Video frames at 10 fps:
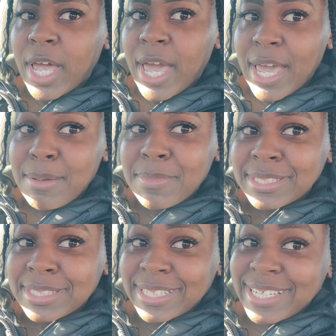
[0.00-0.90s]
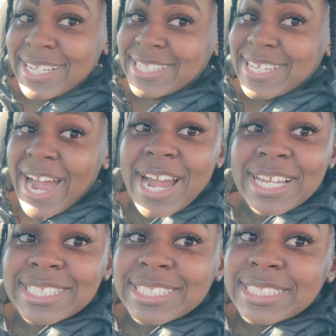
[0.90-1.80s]
aimlessly and
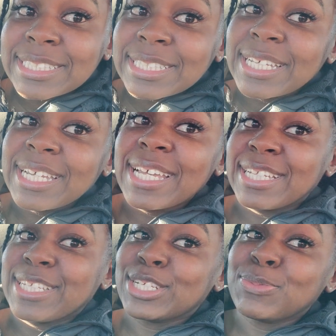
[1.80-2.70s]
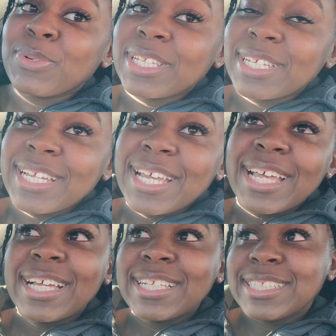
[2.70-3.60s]
tirelessly and desperately
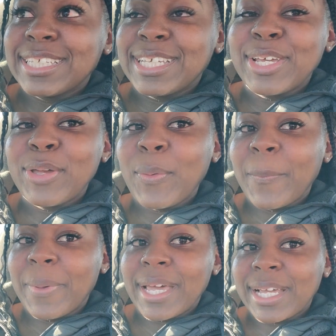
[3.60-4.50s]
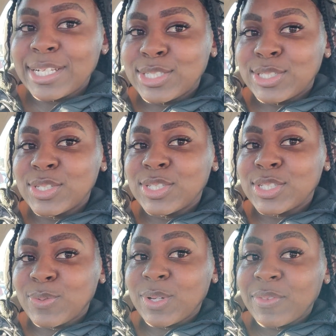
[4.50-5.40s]
to get back into the
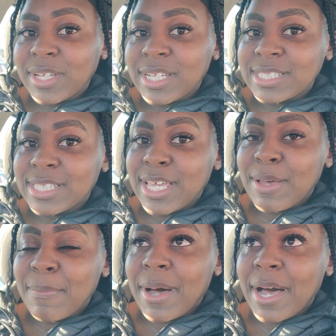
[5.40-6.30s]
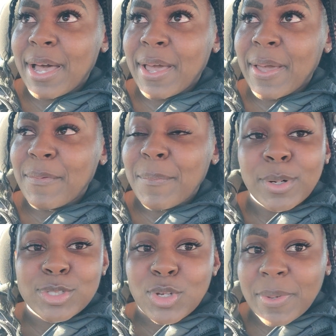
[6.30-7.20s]
swing of things, get my
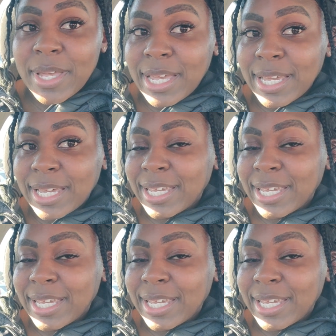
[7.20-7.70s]
mojo back,